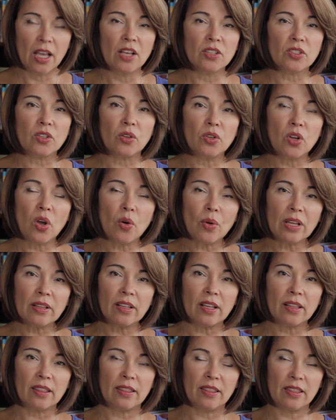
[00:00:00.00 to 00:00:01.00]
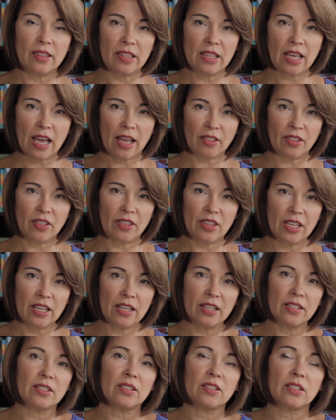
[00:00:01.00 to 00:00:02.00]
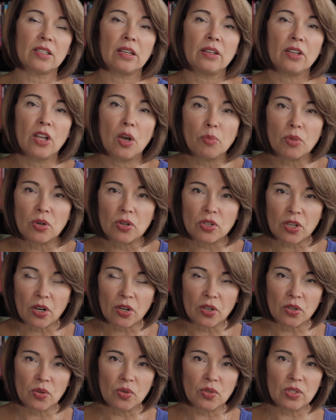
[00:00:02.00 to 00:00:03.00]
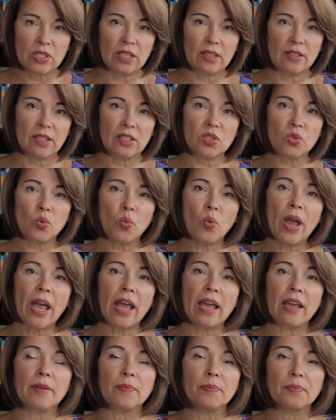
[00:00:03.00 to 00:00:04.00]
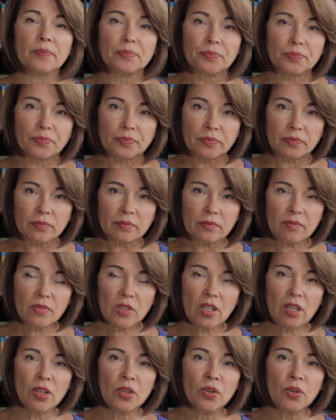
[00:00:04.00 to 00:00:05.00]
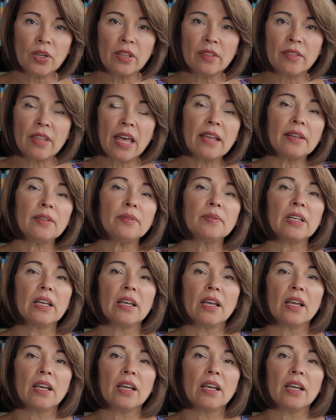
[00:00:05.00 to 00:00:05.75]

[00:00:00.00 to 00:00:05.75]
So knowing that these numbers are used in this way, you can then